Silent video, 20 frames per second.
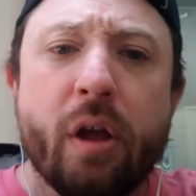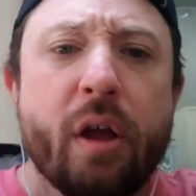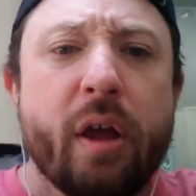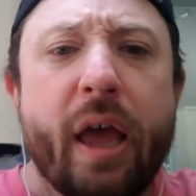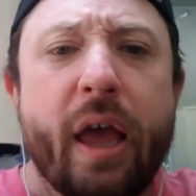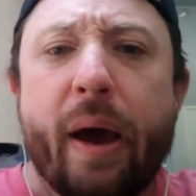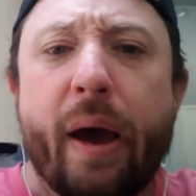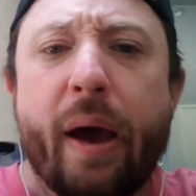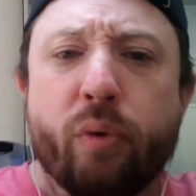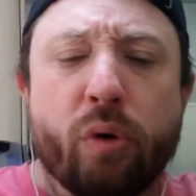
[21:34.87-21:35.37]

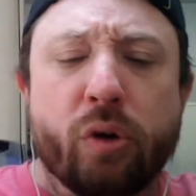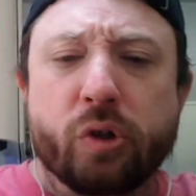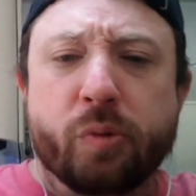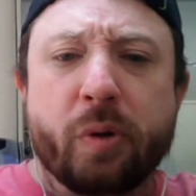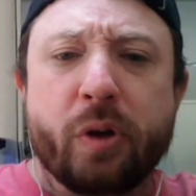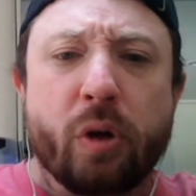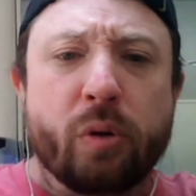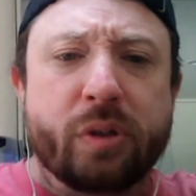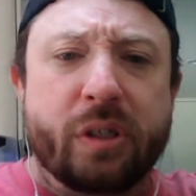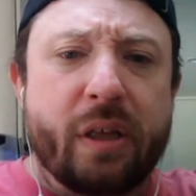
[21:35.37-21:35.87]
Howie Roseman
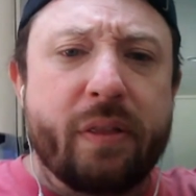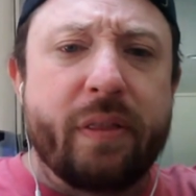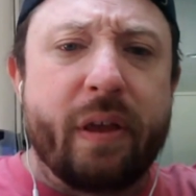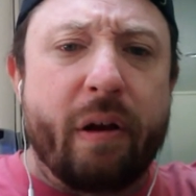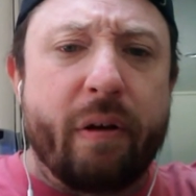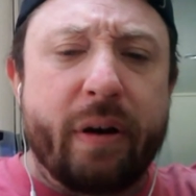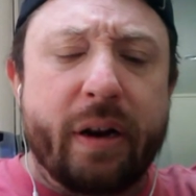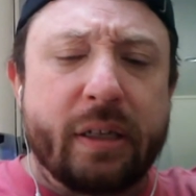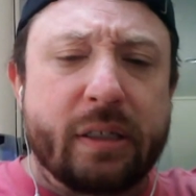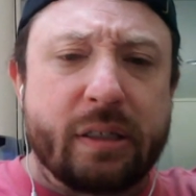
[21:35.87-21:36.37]
goes in
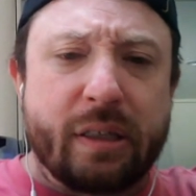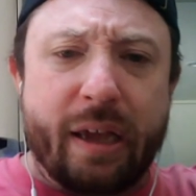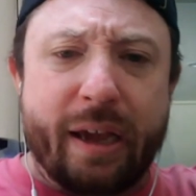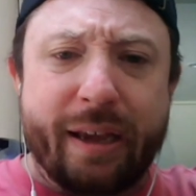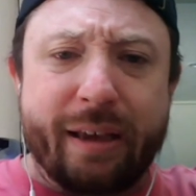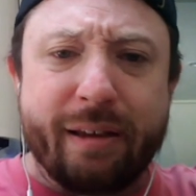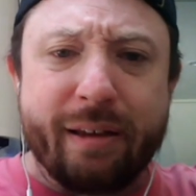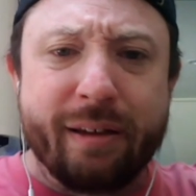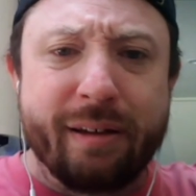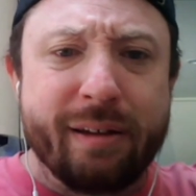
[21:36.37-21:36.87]
there and it's
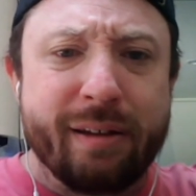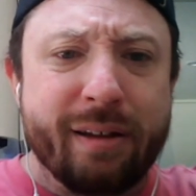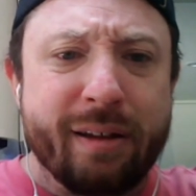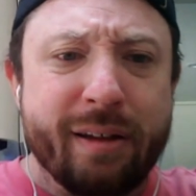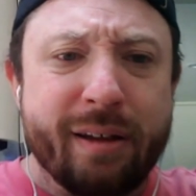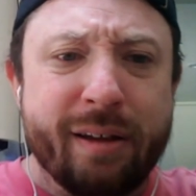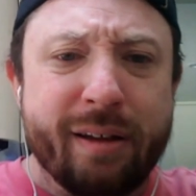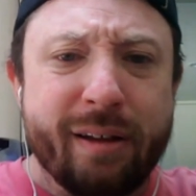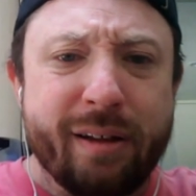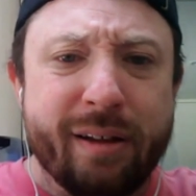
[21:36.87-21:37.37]
like,
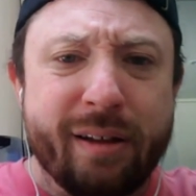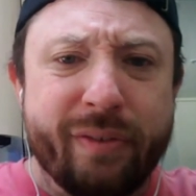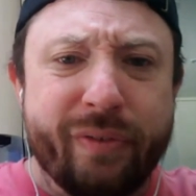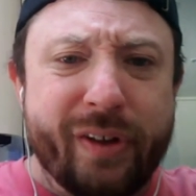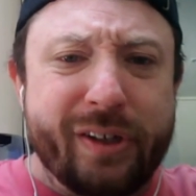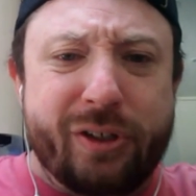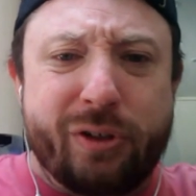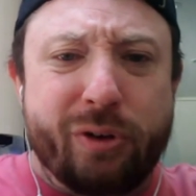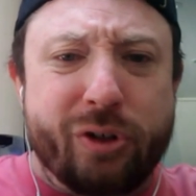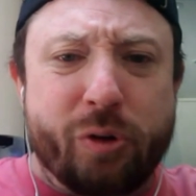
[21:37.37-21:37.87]

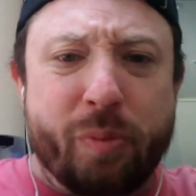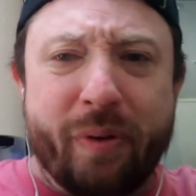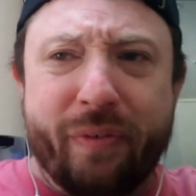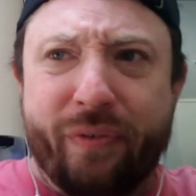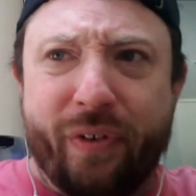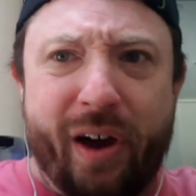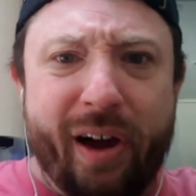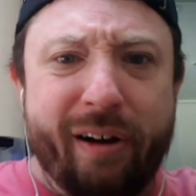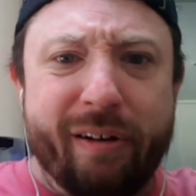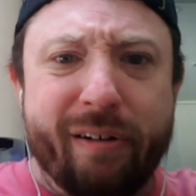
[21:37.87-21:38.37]
this dude should be
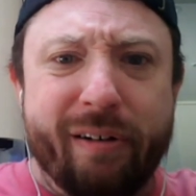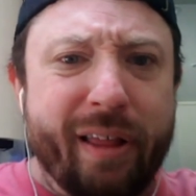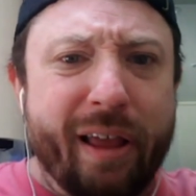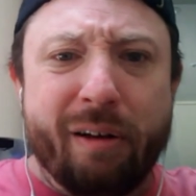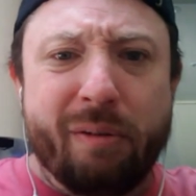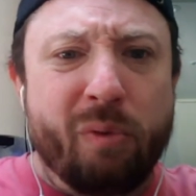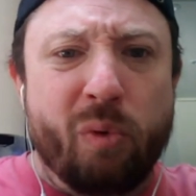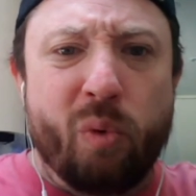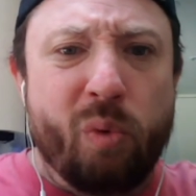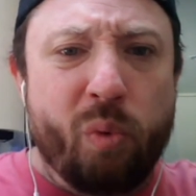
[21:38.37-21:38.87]
fired.
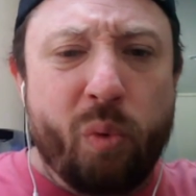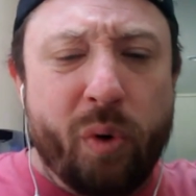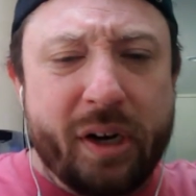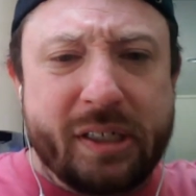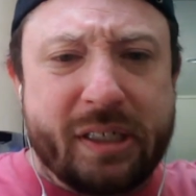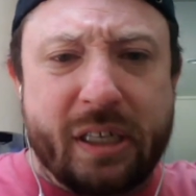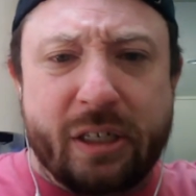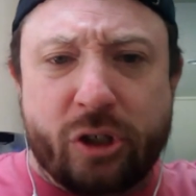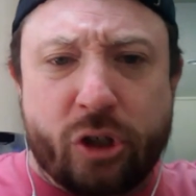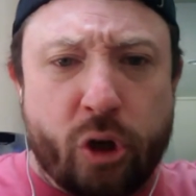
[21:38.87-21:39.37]
Like, what
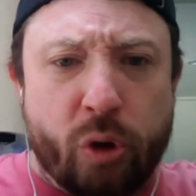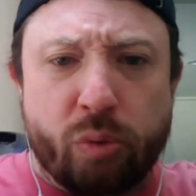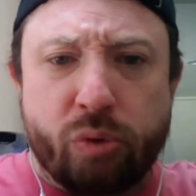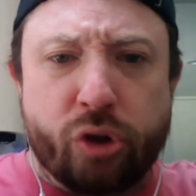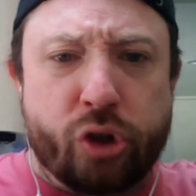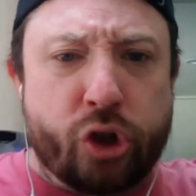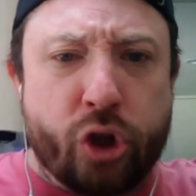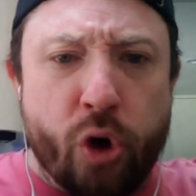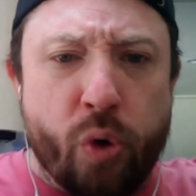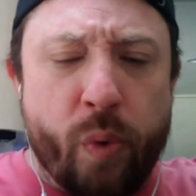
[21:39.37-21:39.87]
is this dude
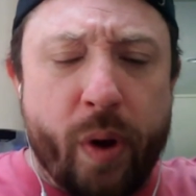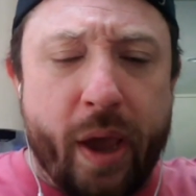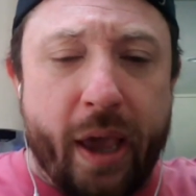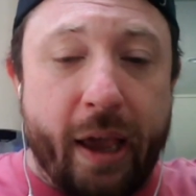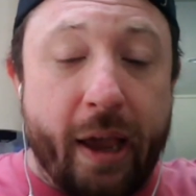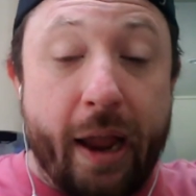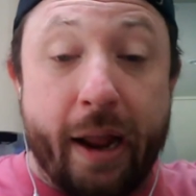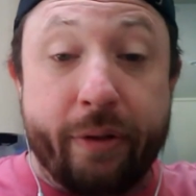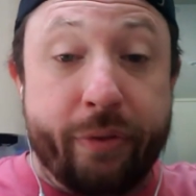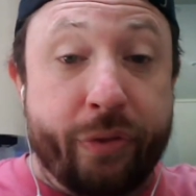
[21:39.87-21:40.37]
doing?
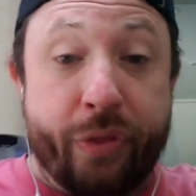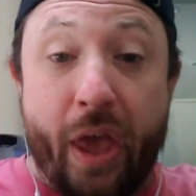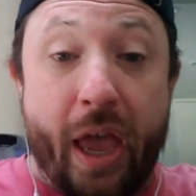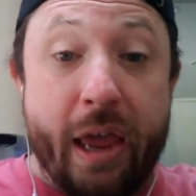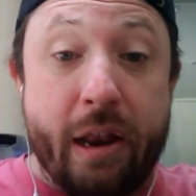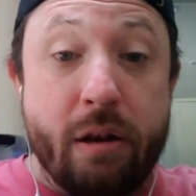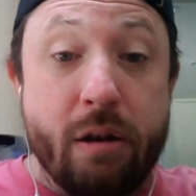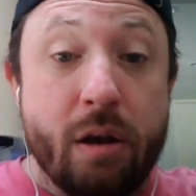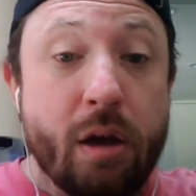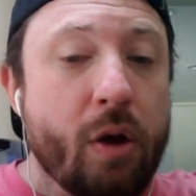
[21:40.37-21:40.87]
And
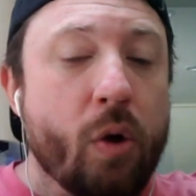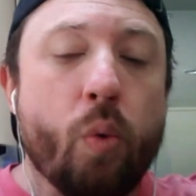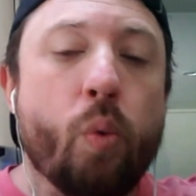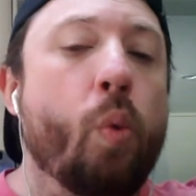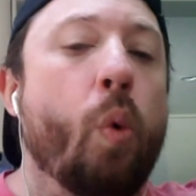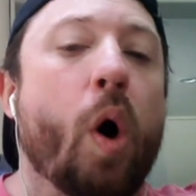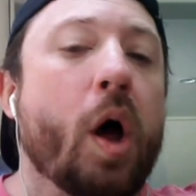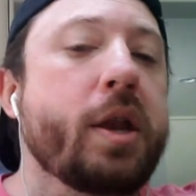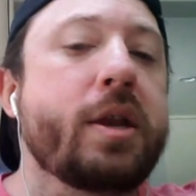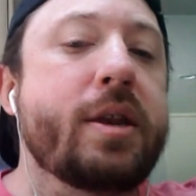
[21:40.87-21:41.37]
then
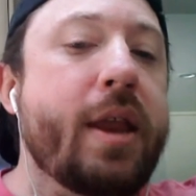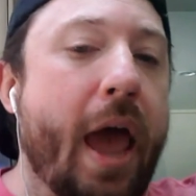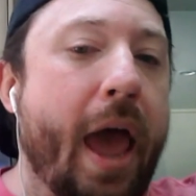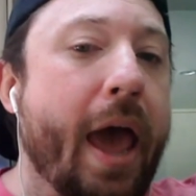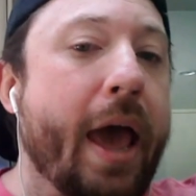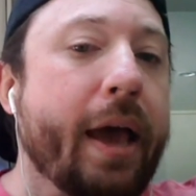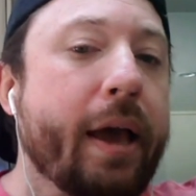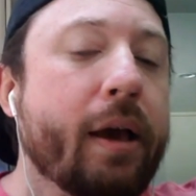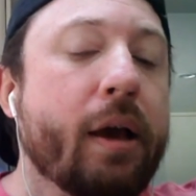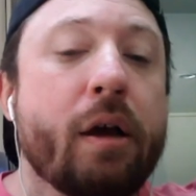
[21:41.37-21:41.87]
one
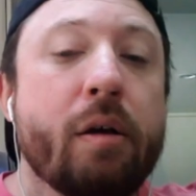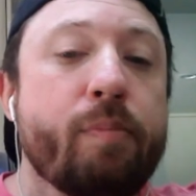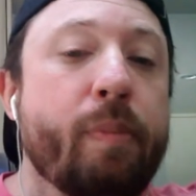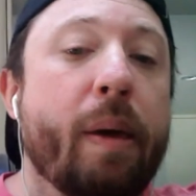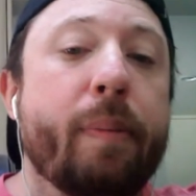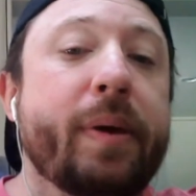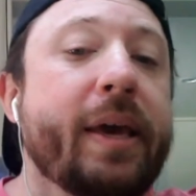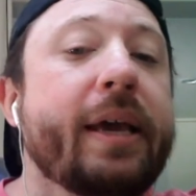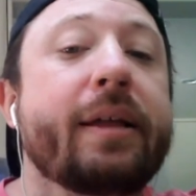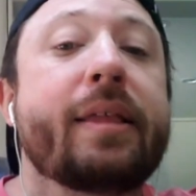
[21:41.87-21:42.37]
day,
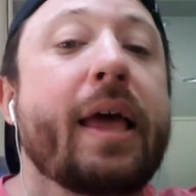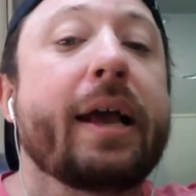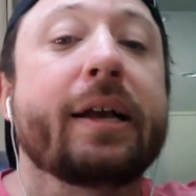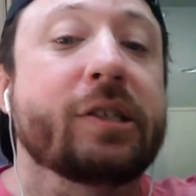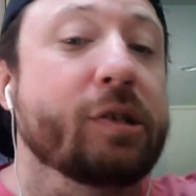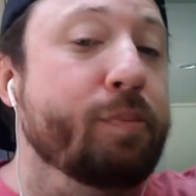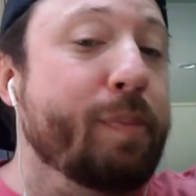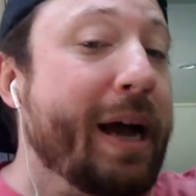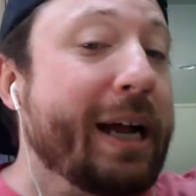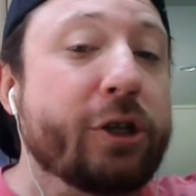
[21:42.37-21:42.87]
maybe he takes
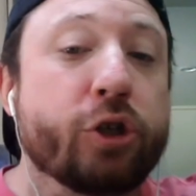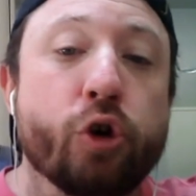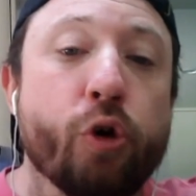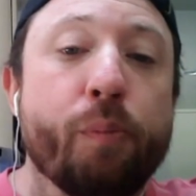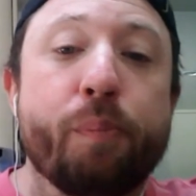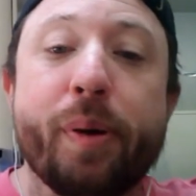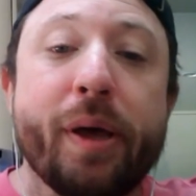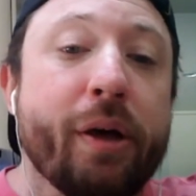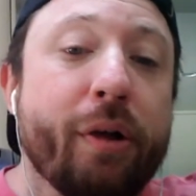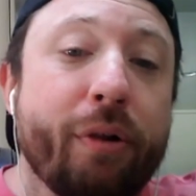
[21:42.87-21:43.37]
a magical
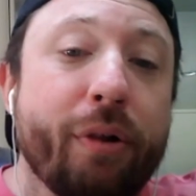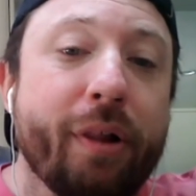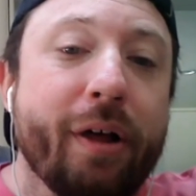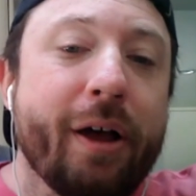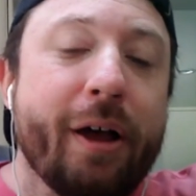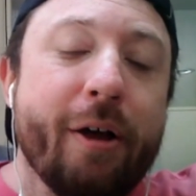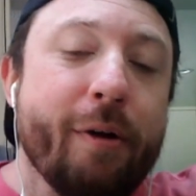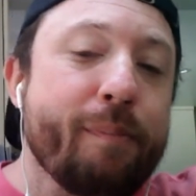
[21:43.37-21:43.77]
pill.